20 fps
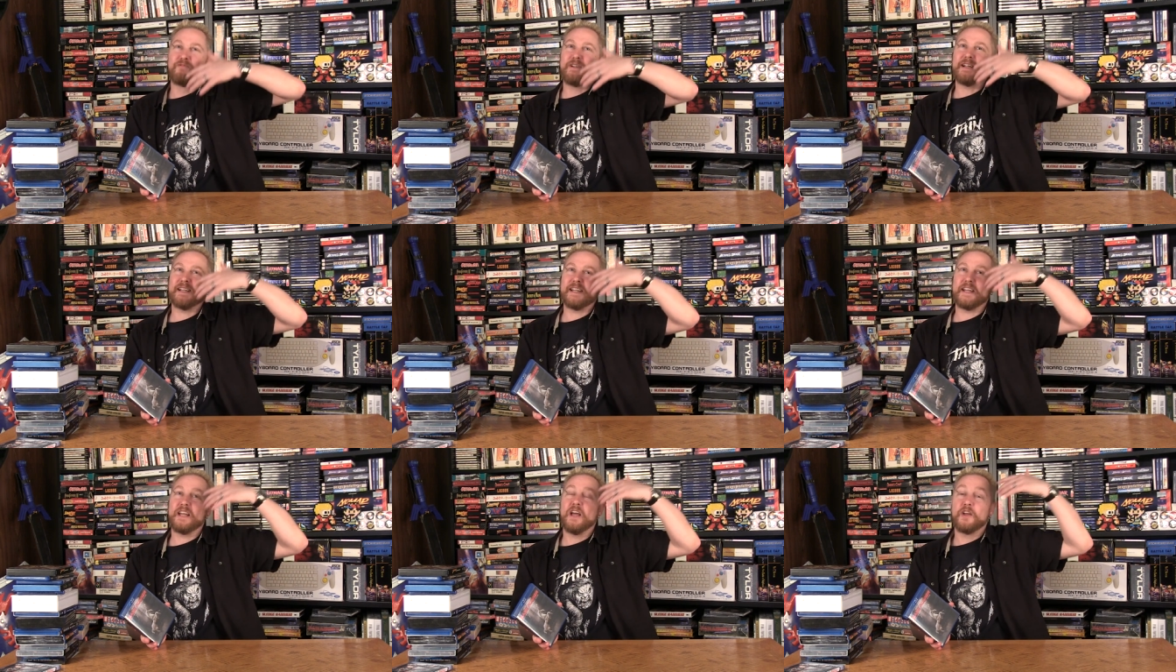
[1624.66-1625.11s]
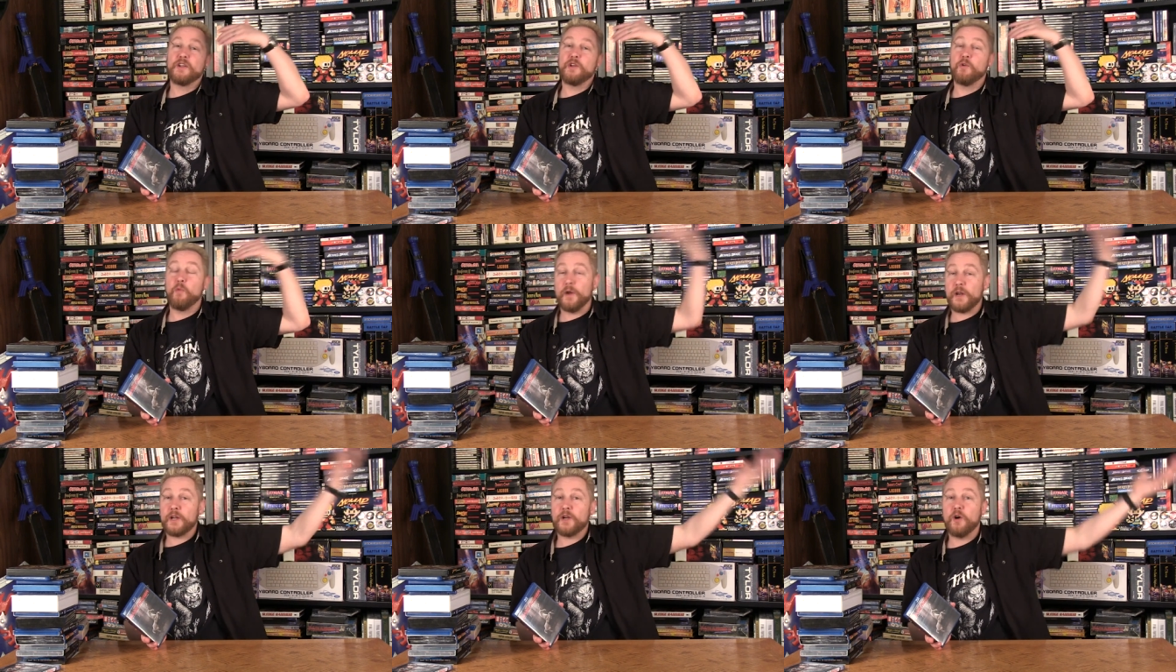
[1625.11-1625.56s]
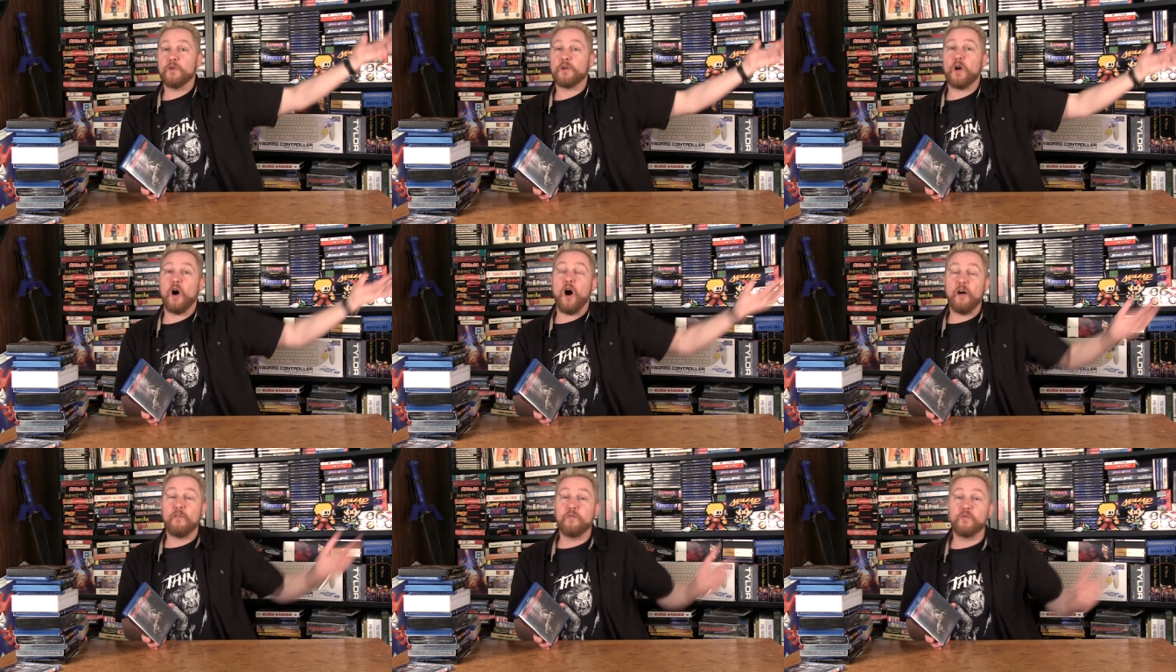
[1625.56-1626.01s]
really you want to go
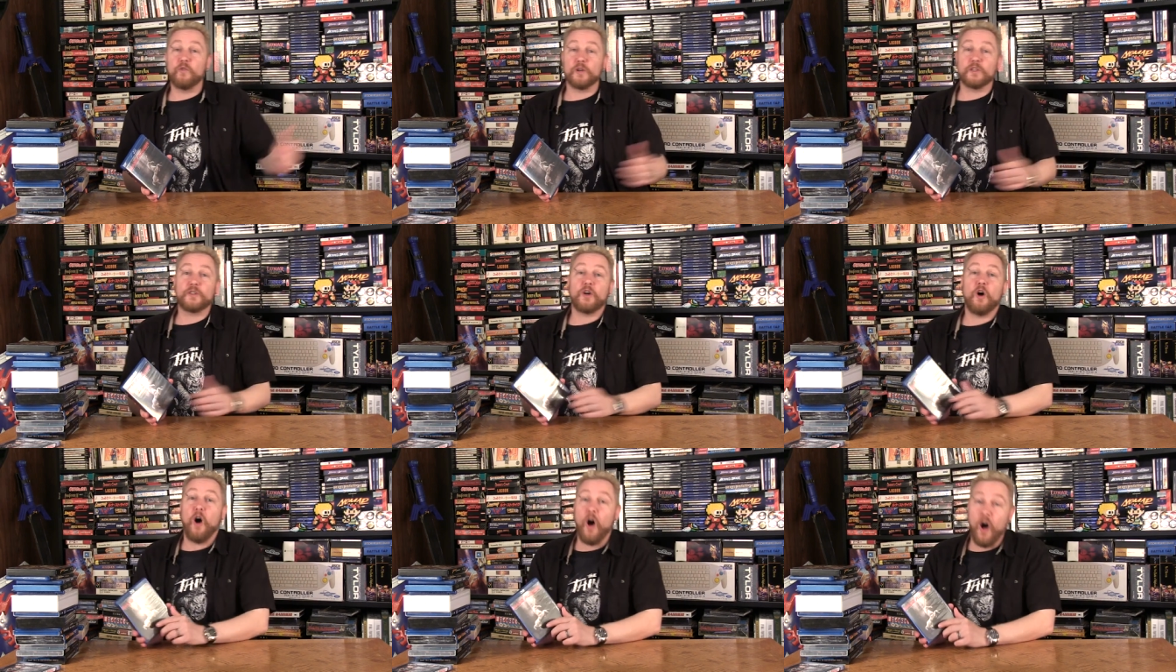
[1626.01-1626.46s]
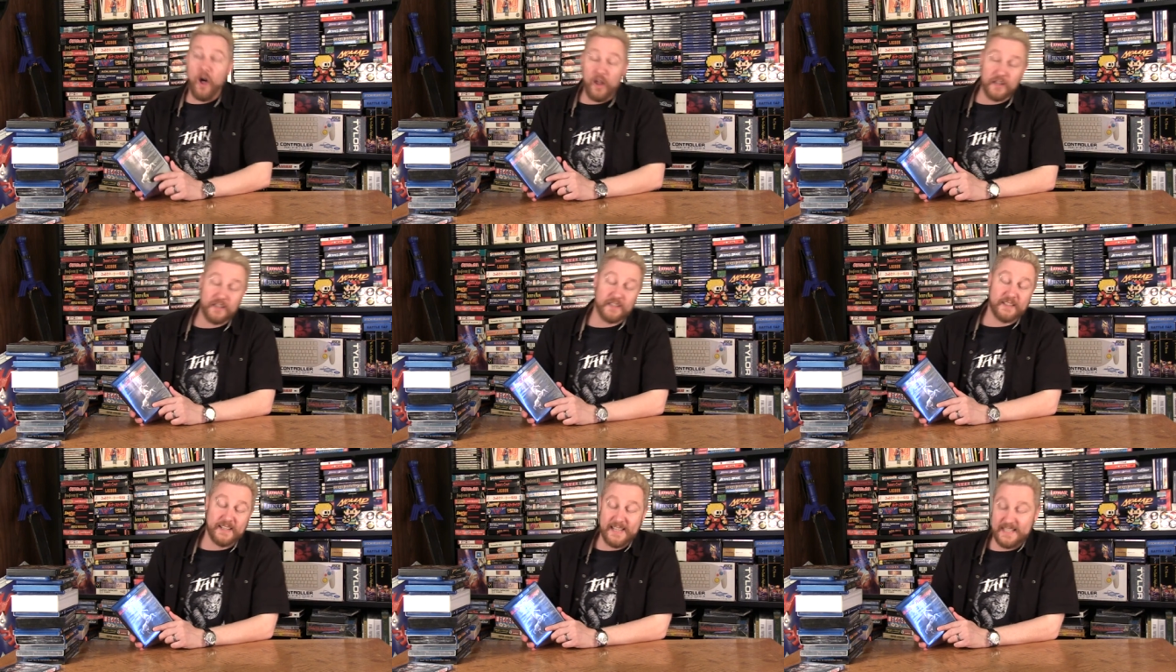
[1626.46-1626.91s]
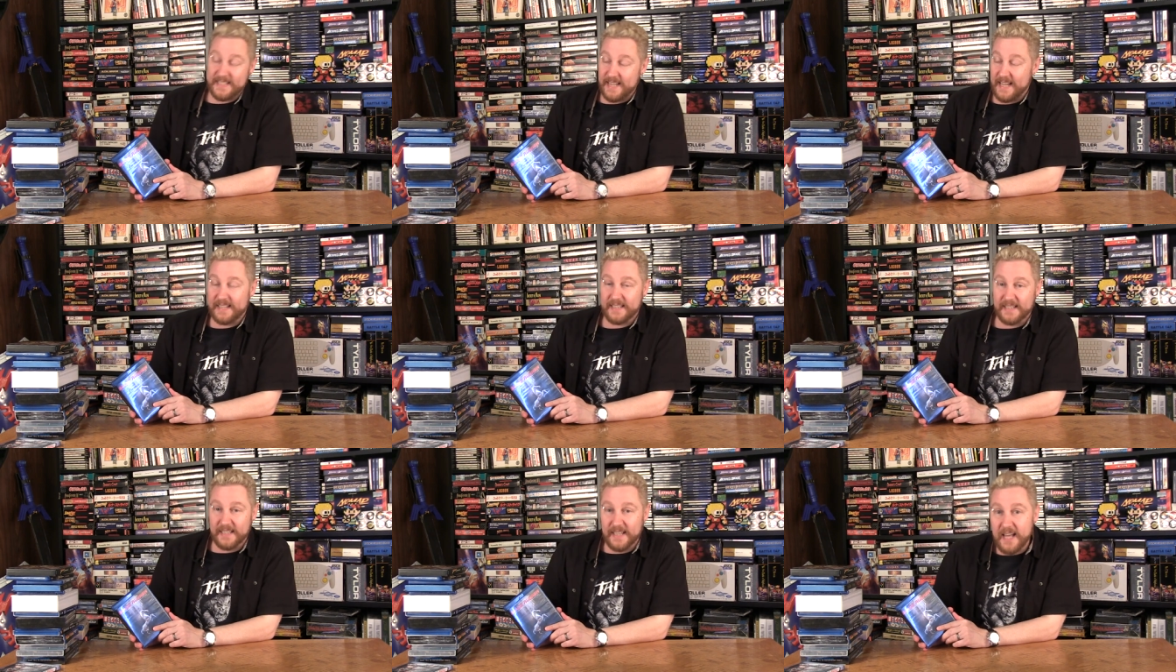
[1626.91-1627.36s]
to off-world colonies
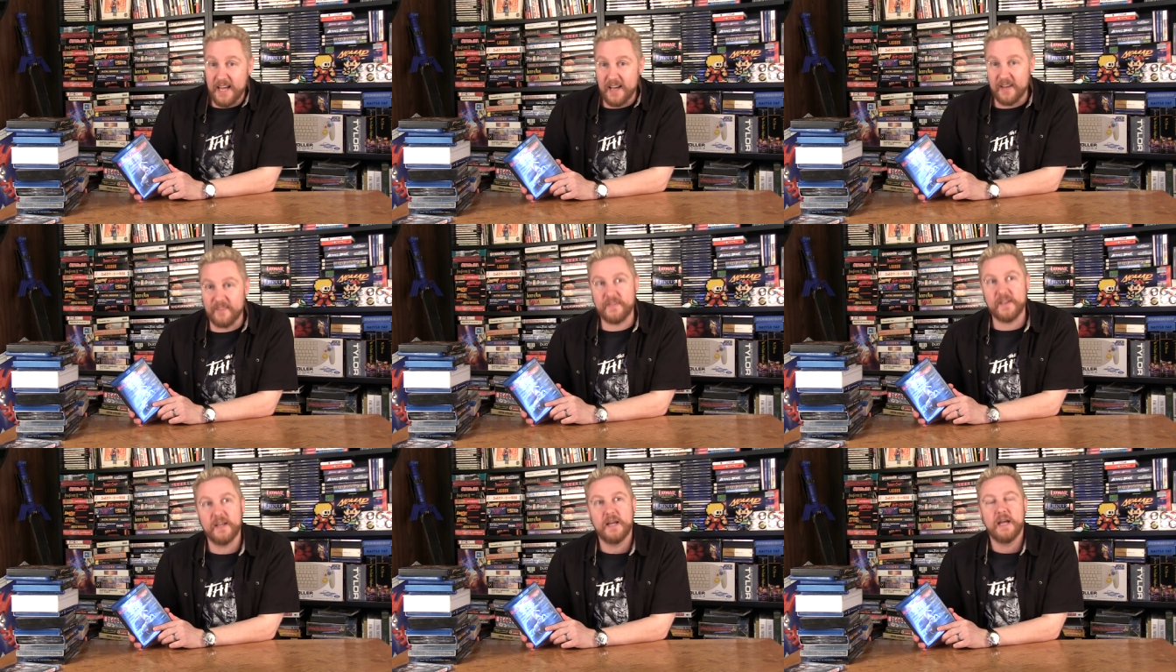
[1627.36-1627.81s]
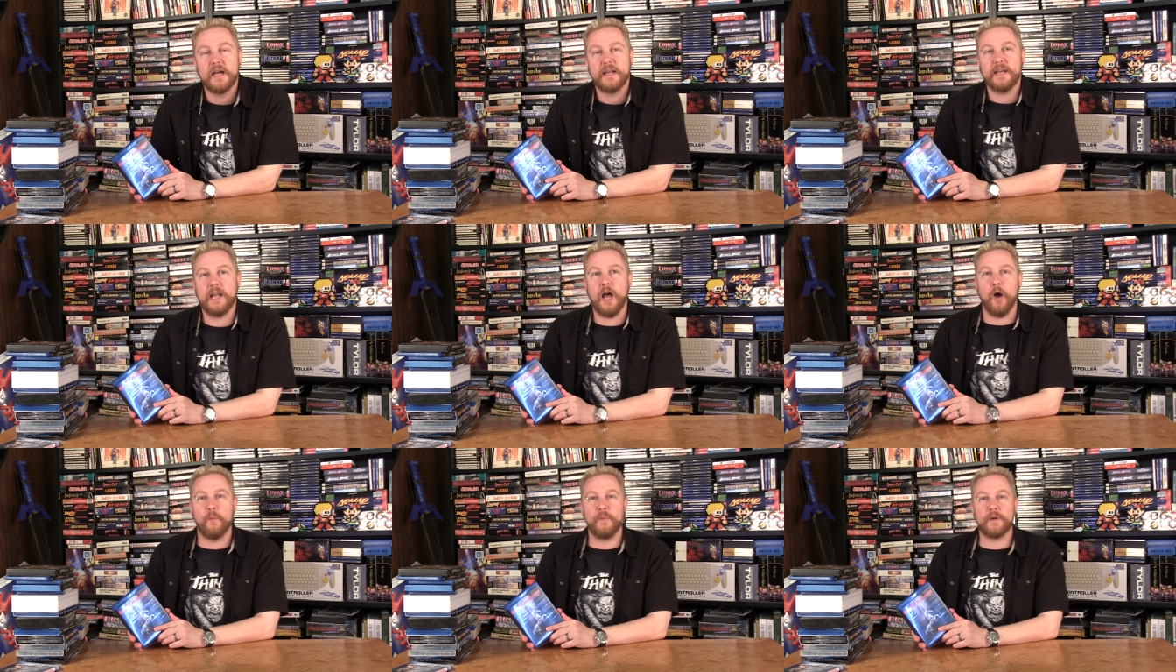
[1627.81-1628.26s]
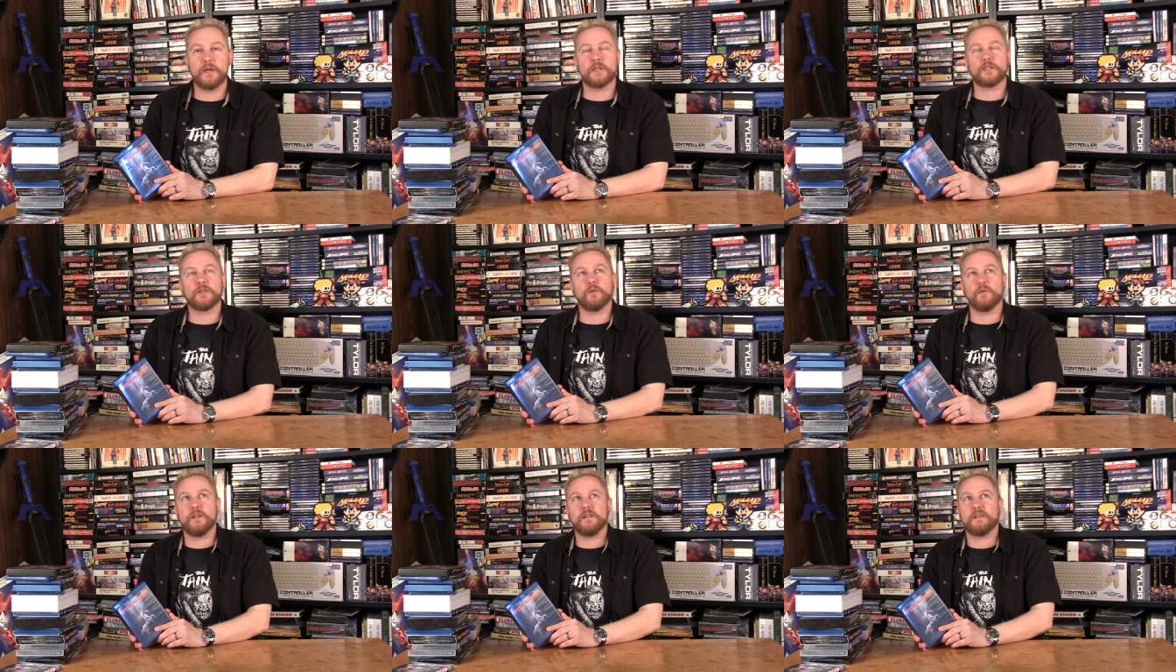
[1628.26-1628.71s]
and live now
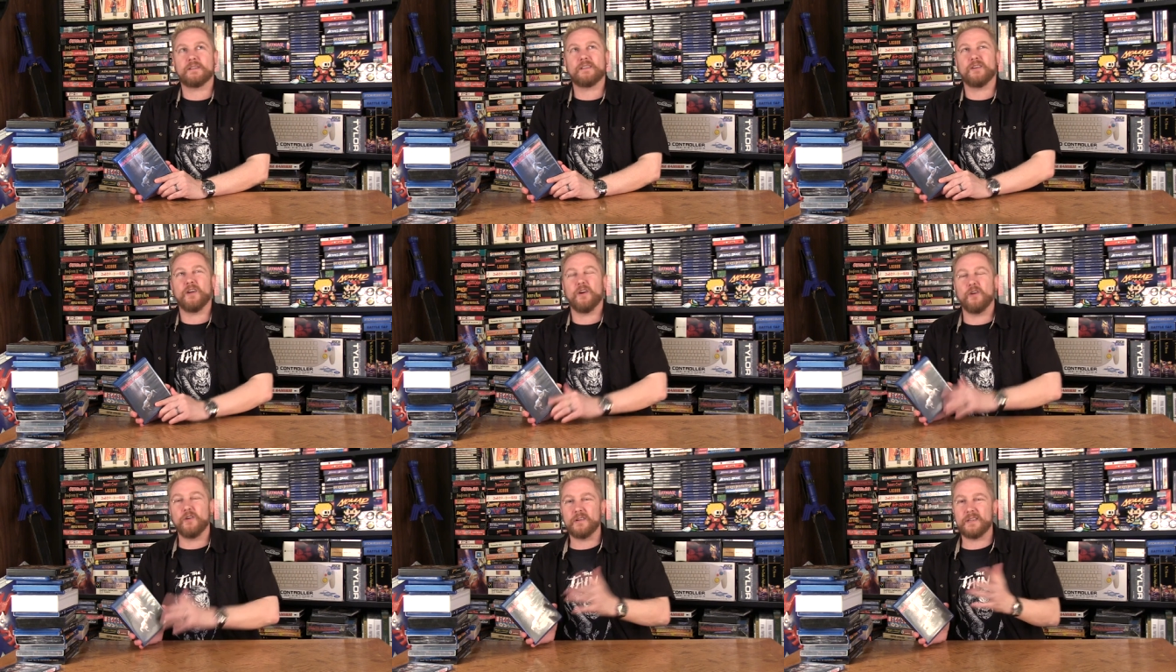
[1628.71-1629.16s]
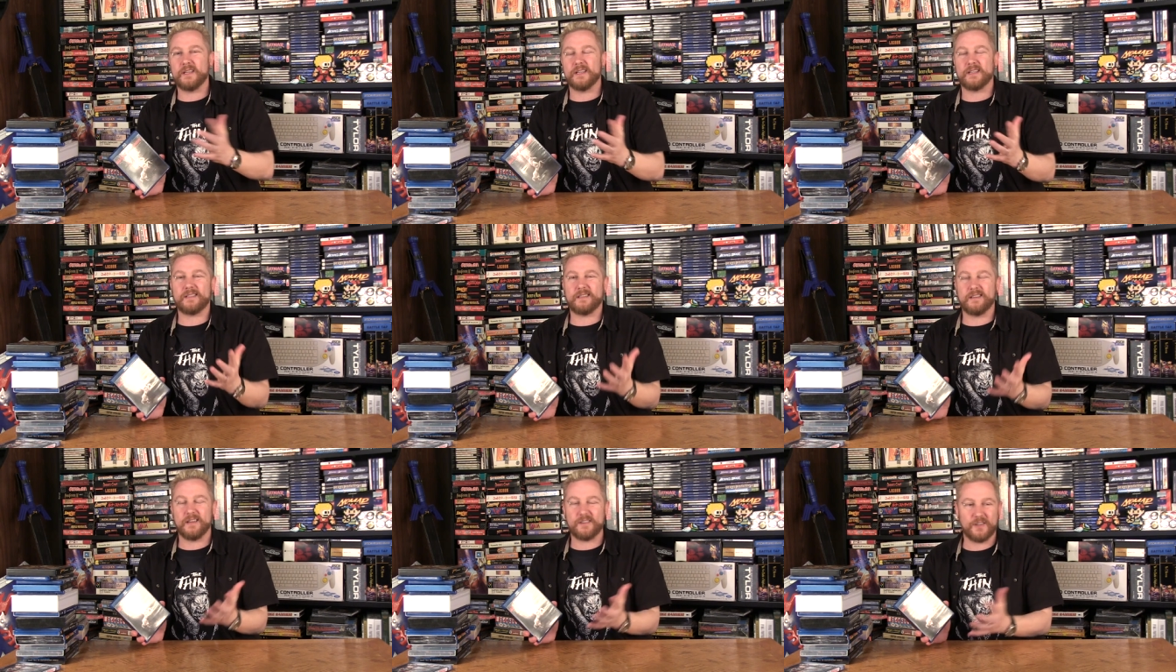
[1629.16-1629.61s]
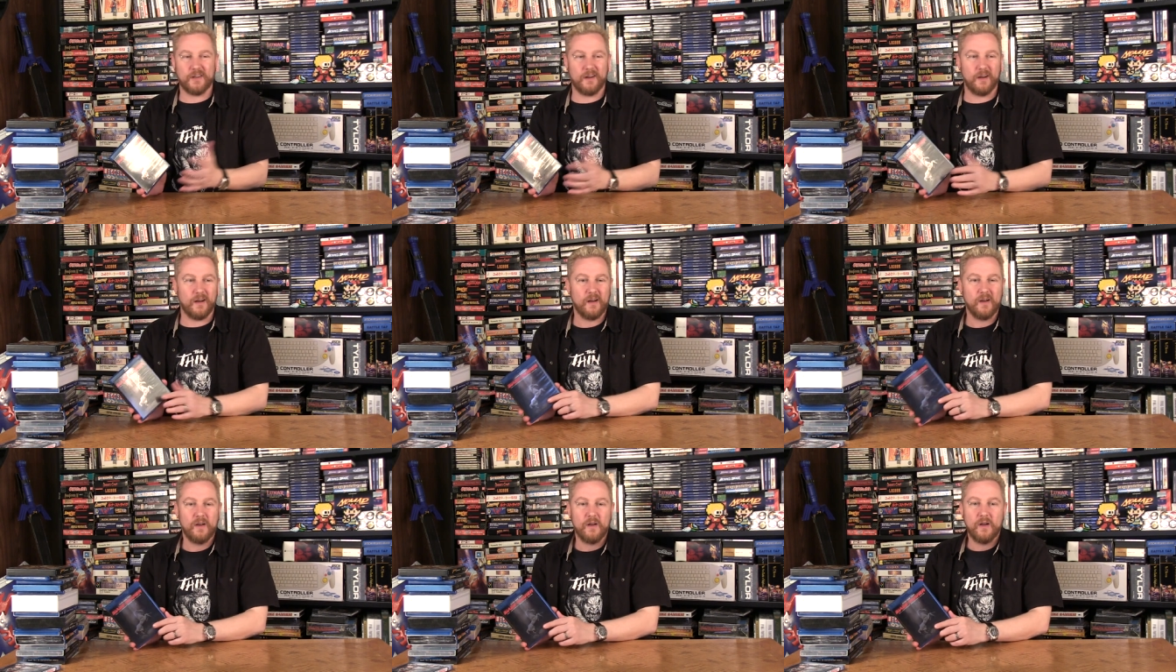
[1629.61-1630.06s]
because the, the Earth is such
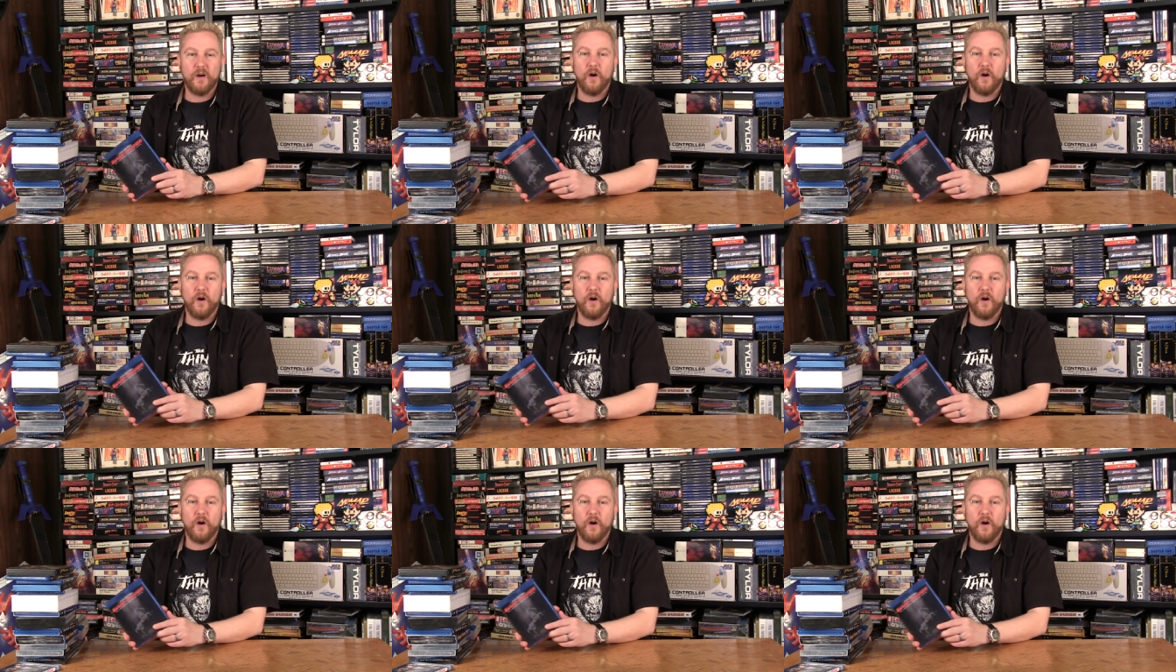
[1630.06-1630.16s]
a